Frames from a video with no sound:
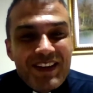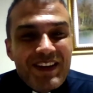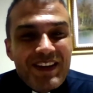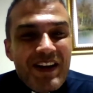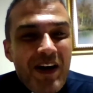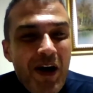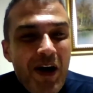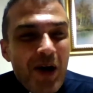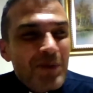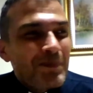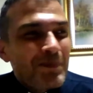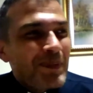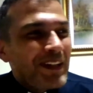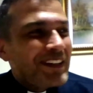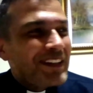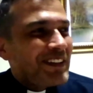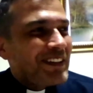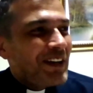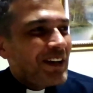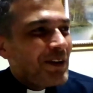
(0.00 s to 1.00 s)

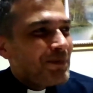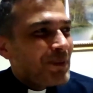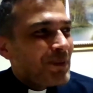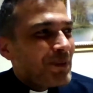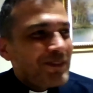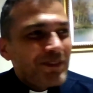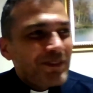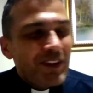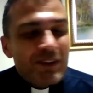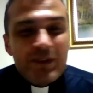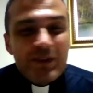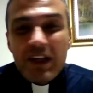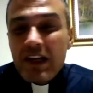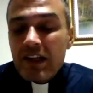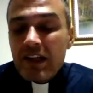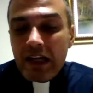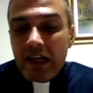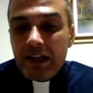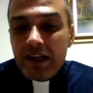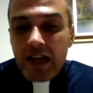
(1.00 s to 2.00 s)
hoping for,
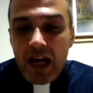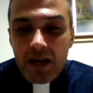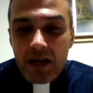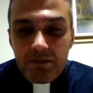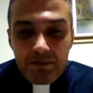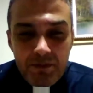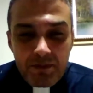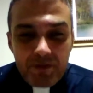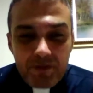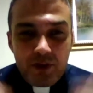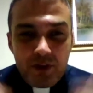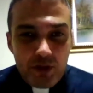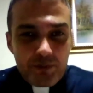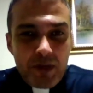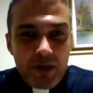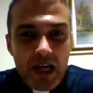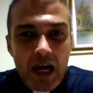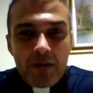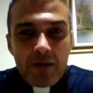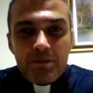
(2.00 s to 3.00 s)
for
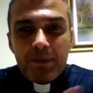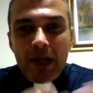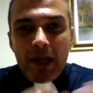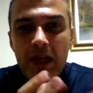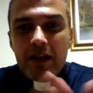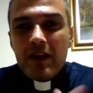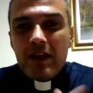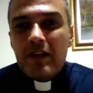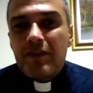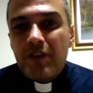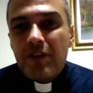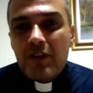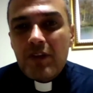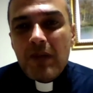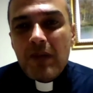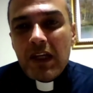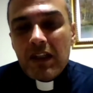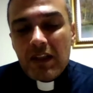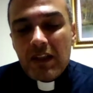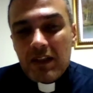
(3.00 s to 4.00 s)
me, I'm planning for
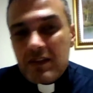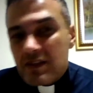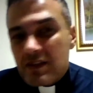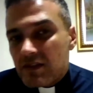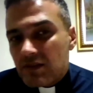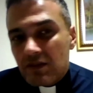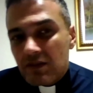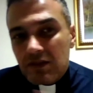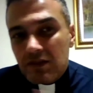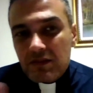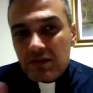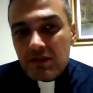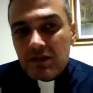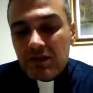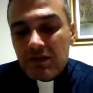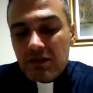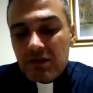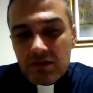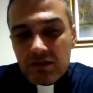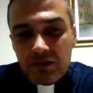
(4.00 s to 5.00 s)
my kids to
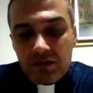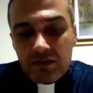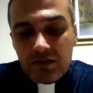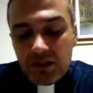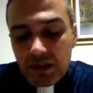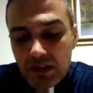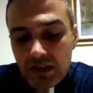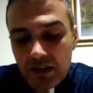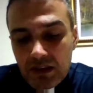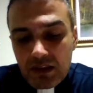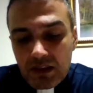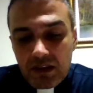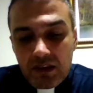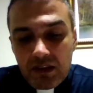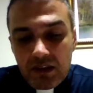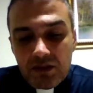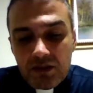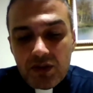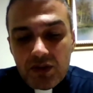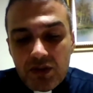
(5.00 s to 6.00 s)

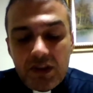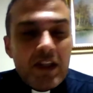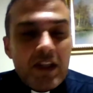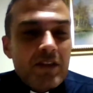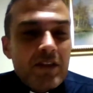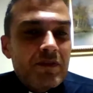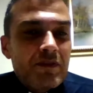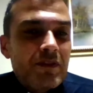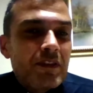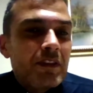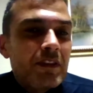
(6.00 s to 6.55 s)
leave.